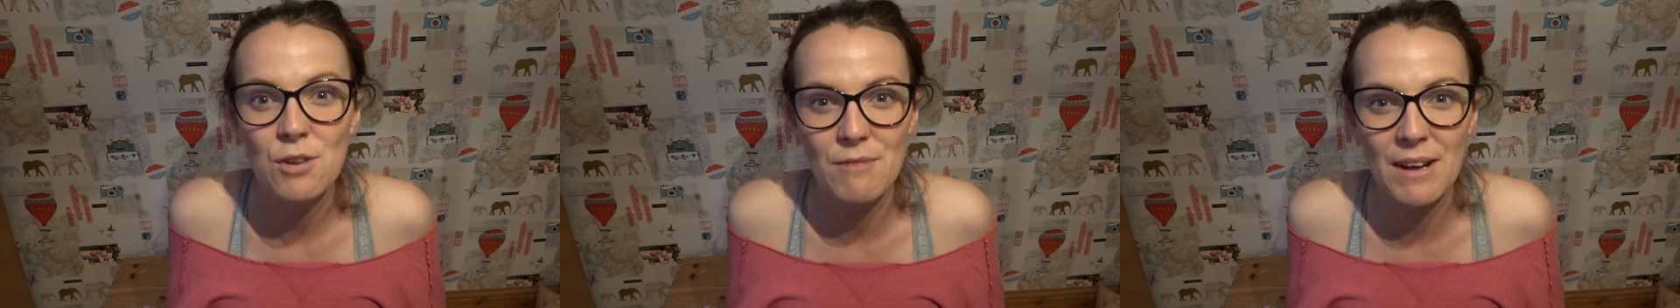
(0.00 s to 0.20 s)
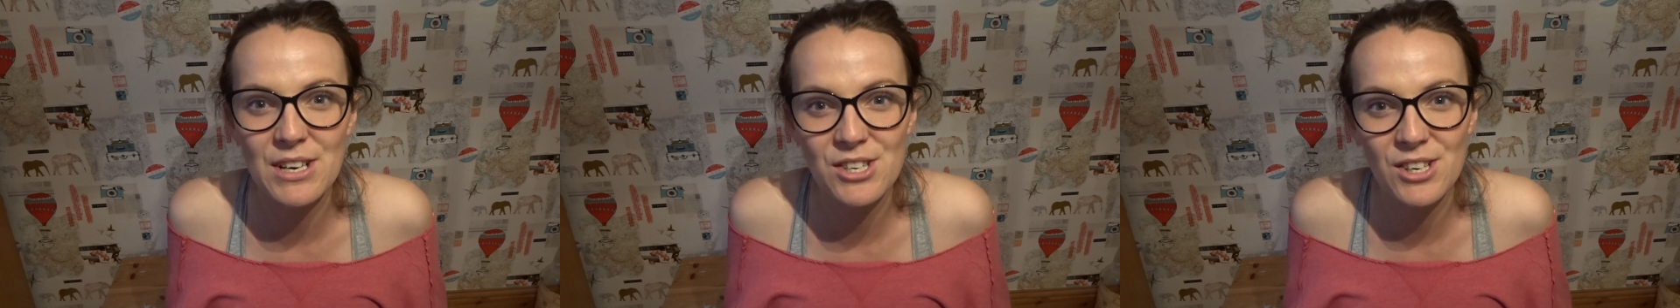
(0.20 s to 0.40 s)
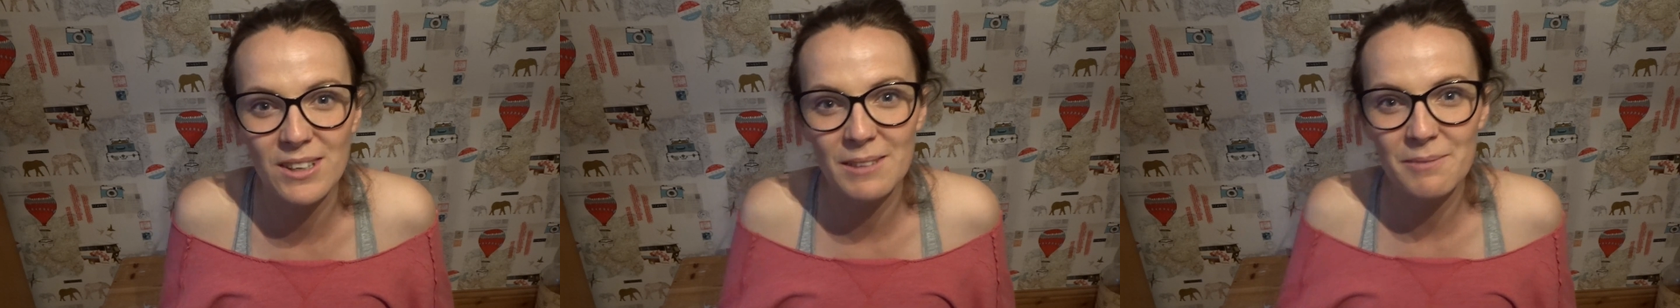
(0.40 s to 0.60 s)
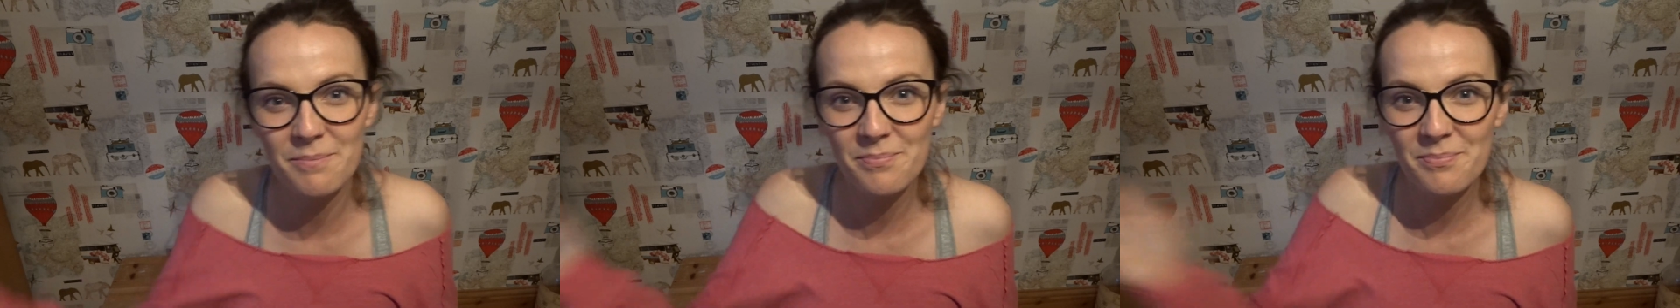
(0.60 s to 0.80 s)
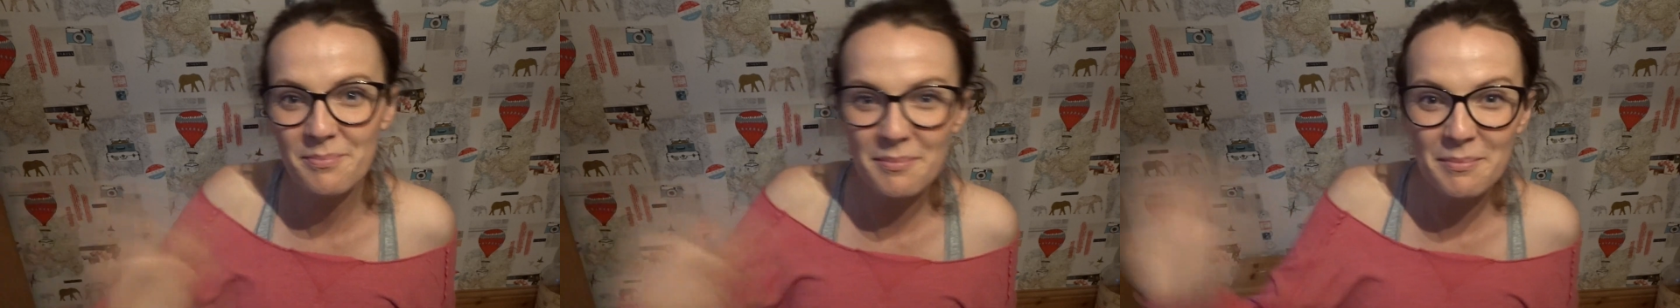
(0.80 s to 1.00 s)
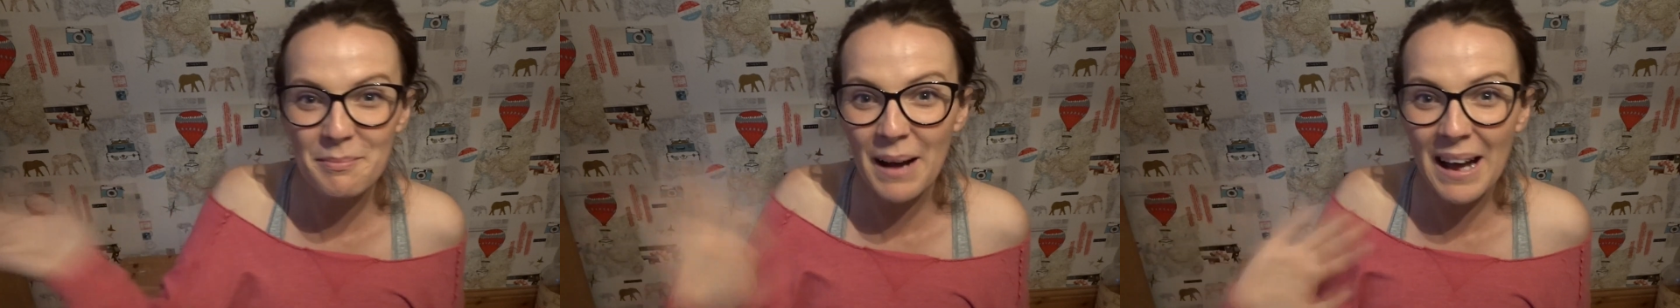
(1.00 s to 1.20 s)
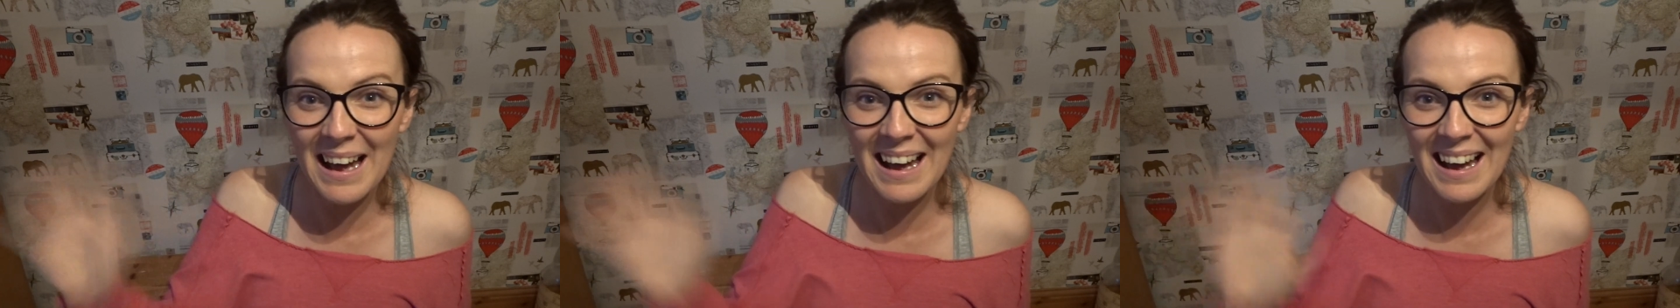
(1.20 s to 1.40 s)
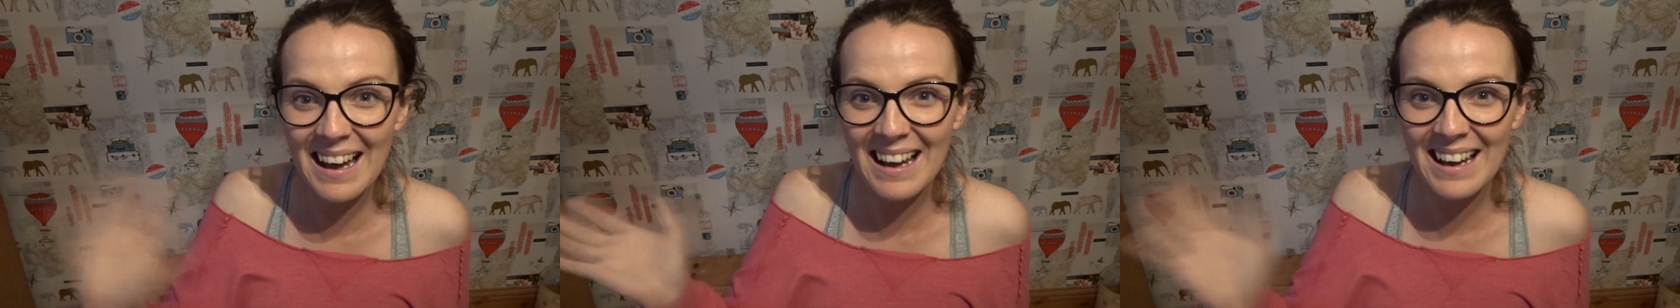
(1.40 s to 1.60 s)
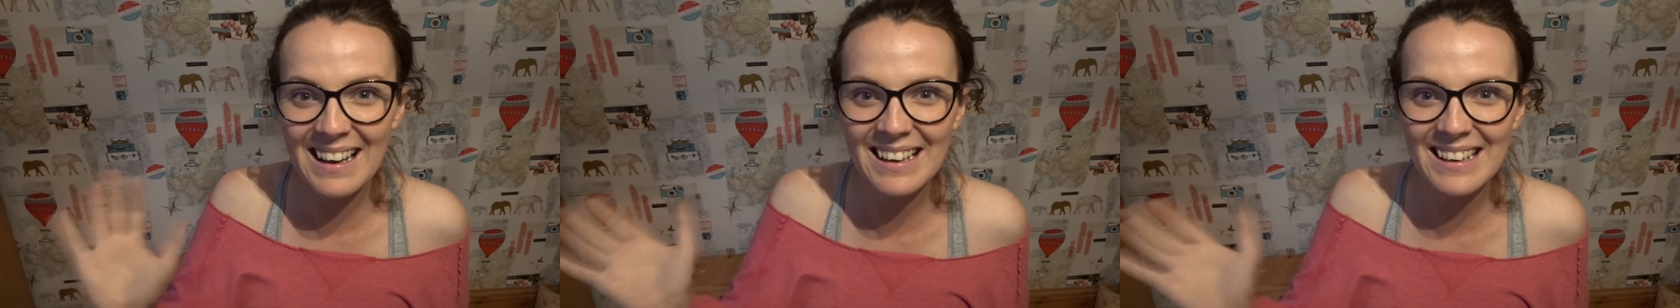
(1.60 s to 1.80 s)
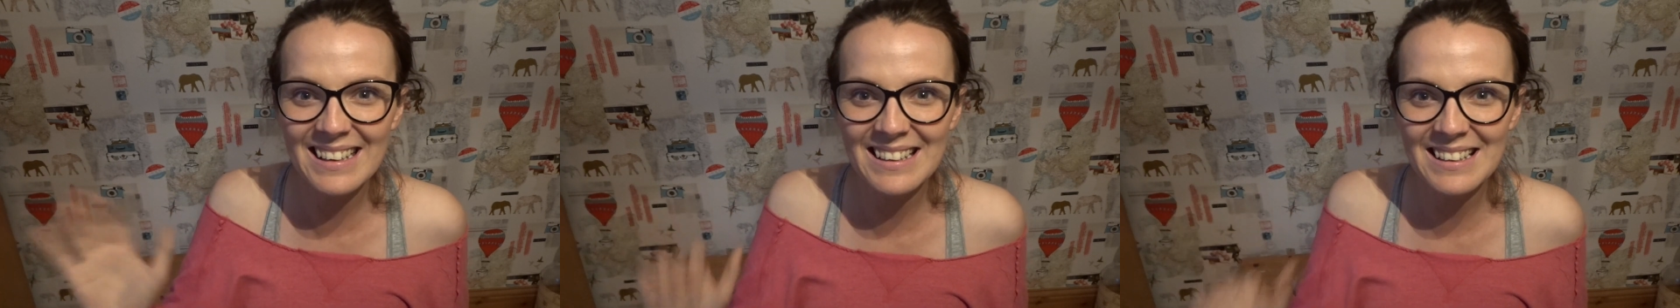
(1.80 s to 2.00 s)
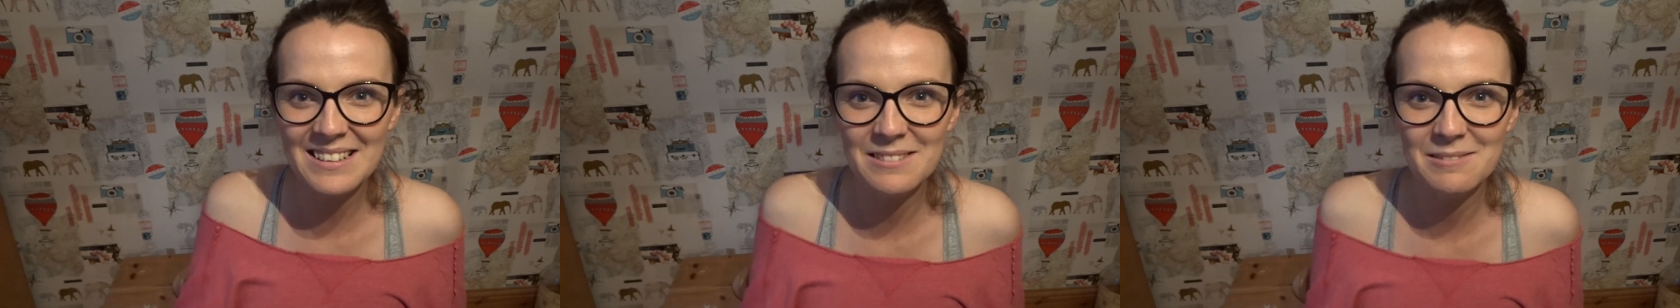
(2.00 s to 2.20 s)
Rachel, bye!